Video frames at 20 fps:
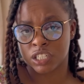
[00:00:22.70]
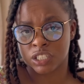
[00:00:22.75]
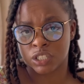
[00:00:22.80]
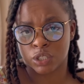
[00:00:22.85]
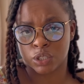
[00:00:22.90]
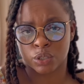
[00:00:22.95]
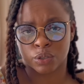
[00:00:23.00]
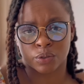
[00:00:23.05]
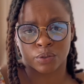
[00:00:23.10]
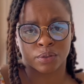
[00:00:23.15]

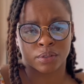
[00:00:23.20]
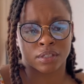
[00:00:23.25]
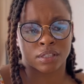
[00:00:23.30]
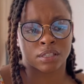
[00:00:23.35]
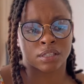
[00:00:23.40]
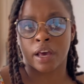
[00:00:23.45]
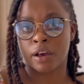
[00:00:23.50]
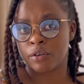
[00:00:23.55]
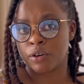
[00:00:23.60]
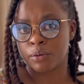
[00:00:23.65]

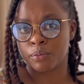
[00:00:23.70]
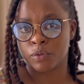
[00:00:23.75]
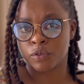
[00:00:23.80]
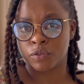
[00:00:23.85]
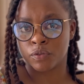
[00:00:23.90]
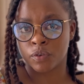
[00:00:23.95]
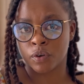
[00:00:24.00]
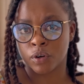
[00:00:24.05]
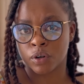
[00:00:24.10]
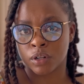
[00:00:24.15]
issues, hair
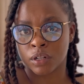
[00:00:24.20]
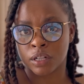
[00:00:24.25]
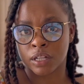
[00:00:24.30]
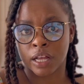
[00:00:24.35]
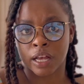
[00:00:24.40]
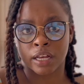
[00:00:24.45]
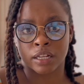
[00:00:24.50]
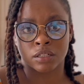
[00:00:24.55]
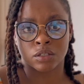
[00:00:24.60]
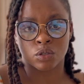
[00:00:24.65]
removal,
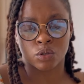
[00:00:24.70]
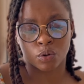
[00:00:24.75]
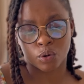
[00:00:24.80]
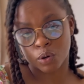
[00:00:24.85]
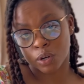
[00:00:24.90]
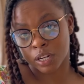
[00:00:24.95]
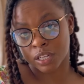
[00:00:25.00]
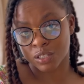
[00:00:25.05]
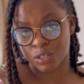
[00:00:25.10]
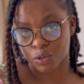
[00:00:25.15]
and so on
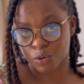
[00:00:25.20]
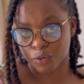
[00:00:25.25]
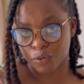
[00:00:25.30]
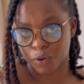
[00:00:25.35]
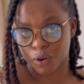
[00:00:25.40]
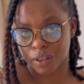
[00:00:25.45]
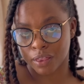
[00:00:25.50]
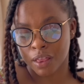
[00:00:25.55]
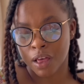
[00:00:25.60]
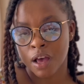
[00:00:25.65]
and so forth.